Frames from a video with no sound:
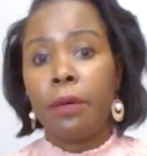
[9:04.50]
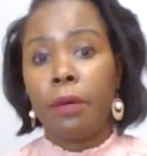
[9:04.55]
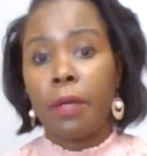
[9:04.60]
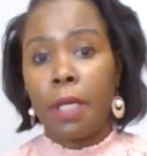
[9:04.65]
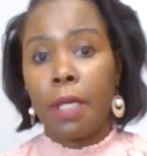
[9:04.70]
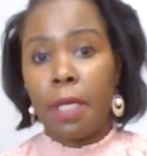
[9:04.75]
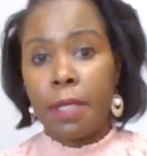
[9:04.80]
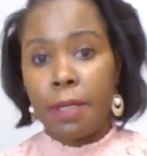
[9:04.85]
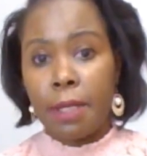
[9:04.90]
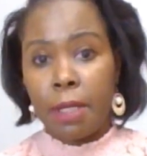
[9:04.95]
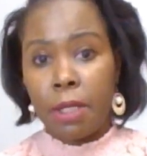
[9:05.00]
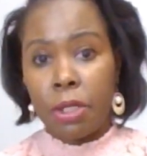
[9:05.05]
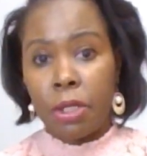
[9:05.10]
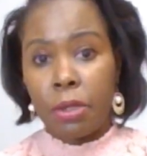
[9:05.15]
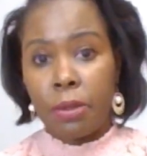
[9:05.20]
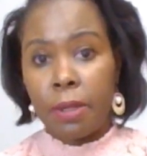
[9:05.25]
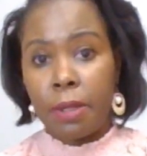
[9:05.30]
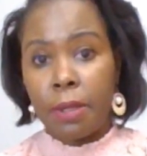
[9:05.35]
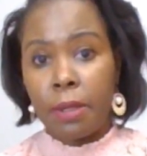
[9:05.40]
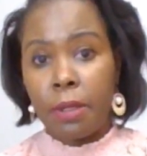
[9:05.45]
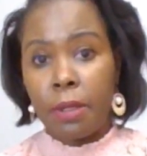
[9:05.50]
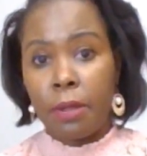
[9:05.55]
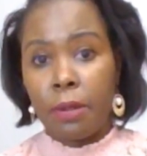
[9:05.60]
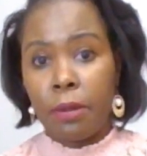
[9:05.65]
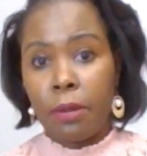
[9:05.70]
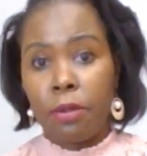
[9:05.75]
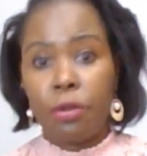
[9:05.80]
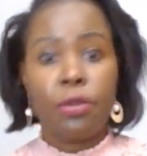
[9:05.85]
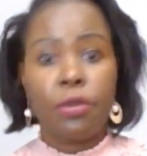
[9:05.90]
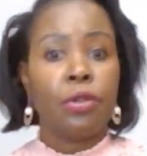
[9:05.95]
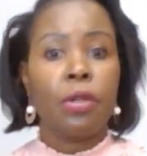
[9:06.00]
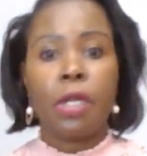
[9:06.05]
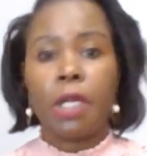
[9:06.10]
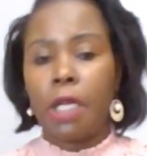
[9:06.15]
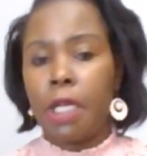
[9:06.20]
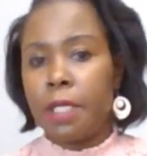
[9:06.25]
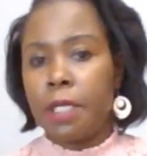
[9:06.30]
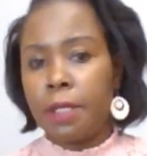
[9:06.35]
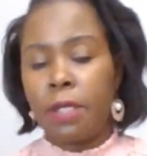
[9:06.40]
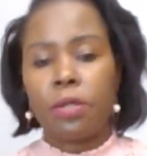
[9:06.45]
organizations, huge
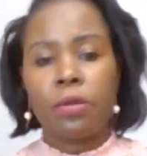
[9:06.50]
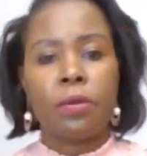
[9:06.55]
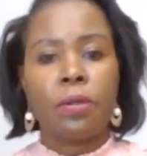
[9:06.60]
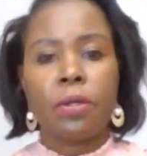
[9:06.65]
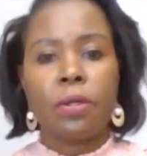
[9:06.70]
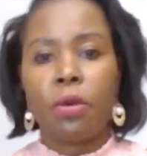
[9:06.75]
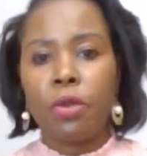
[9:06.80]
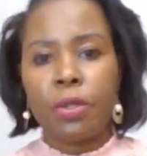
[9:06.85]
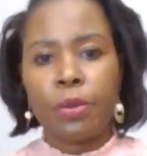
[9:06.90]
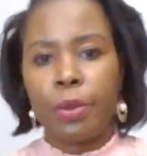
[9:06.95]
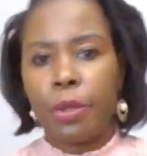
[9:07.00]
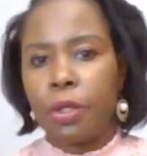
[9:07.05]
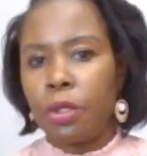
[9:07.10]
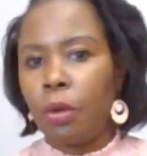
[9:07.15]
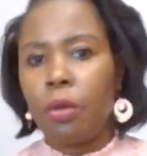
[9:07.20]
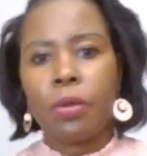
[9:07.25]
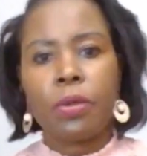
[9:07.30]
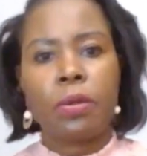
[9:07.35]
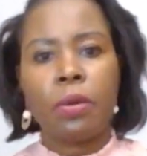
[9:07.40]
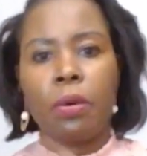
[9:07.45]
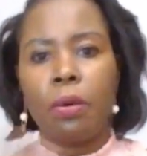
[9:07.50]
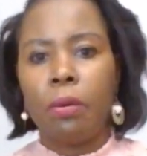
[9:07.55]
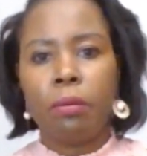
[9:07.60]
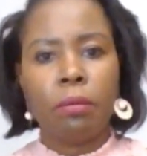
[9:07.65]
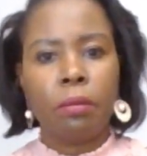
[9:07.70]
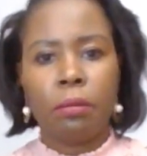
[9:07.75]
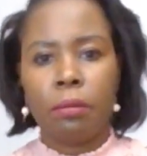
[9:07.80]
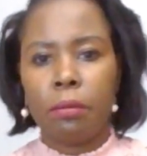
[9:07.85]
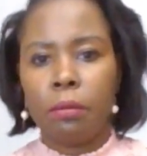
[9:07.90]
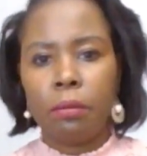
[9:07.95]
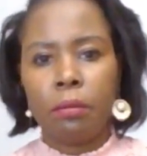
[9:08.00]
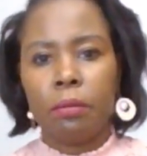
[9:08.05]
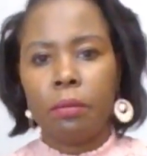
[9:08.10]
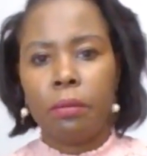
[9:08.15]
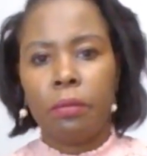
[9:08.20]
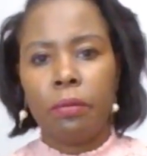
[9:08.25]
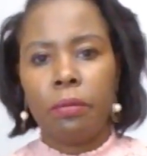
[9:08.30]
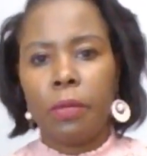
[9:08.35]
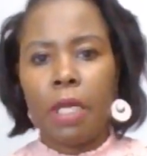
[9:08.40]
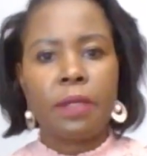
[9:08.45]
organizations, hospitals or
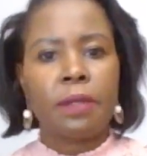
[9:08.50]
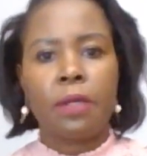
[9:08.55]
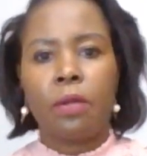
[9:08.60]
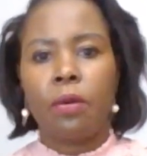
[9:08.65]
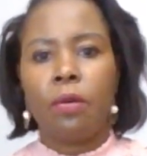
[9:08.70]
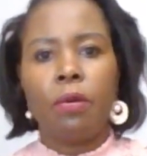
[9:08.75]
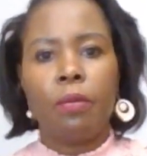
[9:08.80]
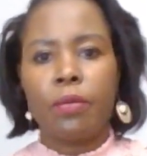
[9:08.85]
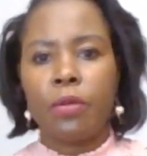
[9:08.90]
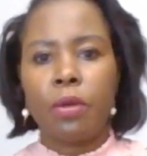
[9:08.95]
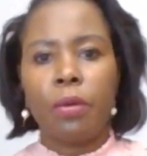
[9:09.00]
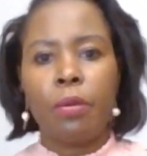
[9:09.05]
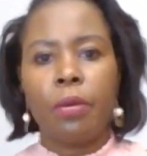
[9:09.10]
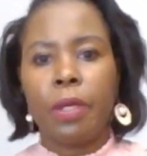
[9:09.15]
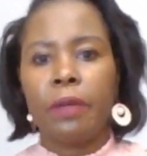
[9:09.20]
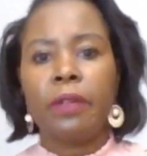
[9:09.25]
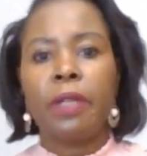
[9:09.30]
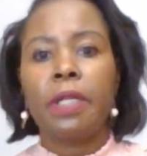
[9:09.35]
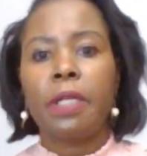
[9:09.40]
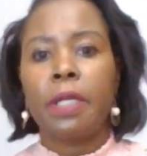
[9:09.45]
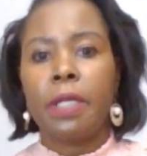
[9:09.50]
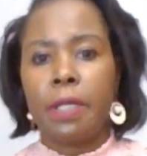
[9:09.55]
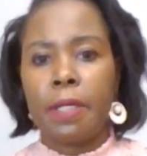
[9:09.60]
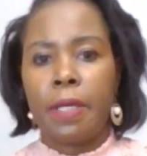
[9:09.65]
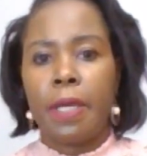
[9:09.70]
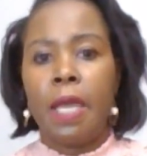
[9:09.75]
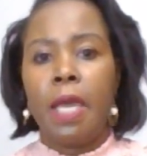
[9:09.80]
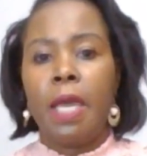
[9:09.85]
nursing homes or whatever it is.